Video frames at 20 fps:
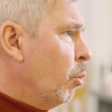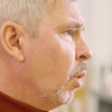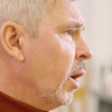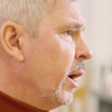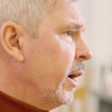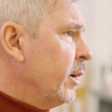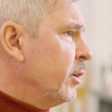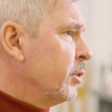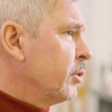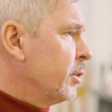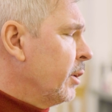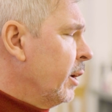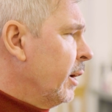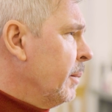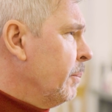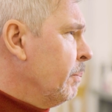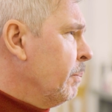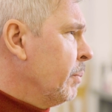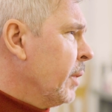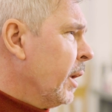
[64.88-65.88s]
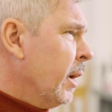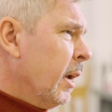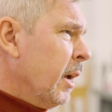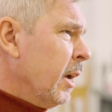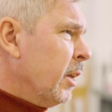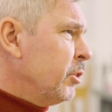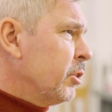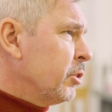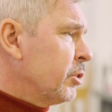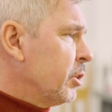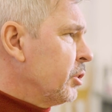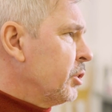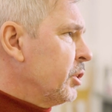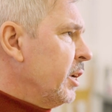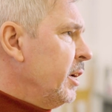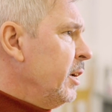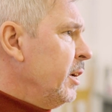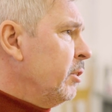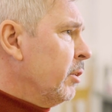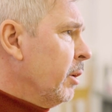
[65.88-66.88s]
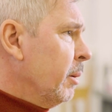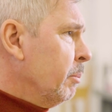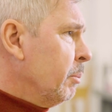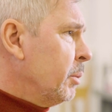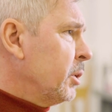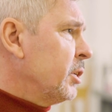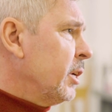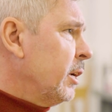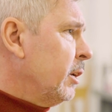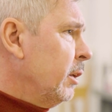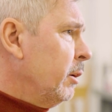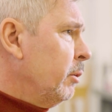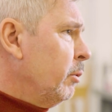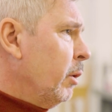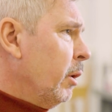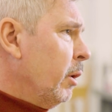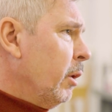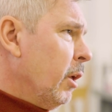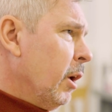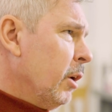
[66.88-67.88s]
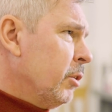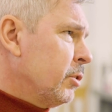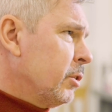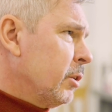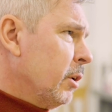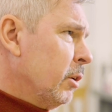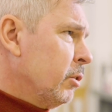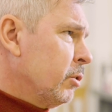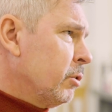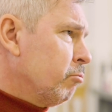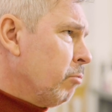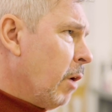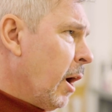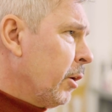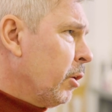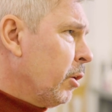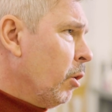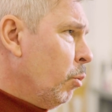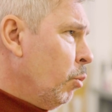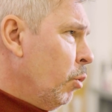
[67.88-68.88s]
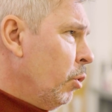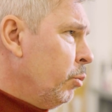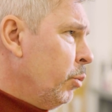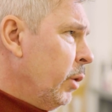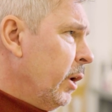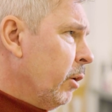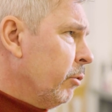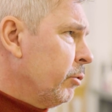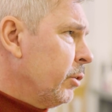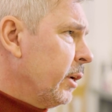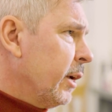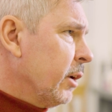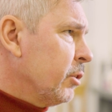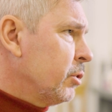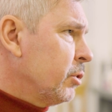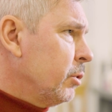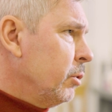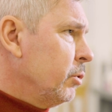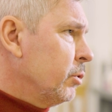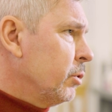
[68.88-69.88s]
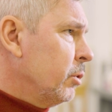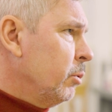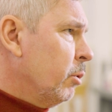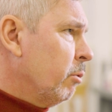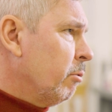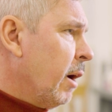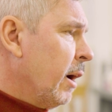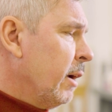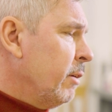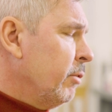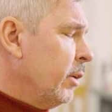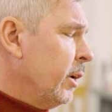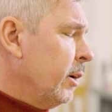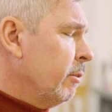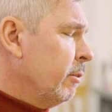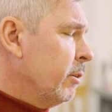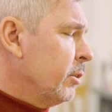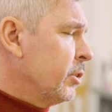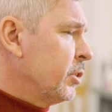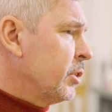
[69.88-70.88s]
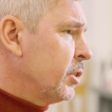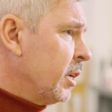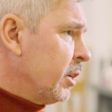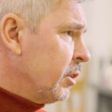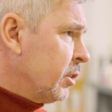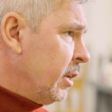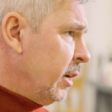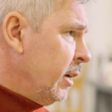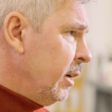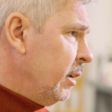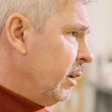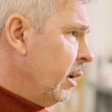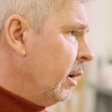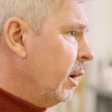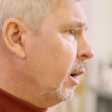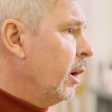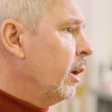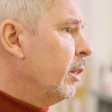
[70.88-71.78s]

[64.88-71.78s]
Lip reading: ways. Just to see them, particularly as Rycote Wood, we often get students who arrive here at 16.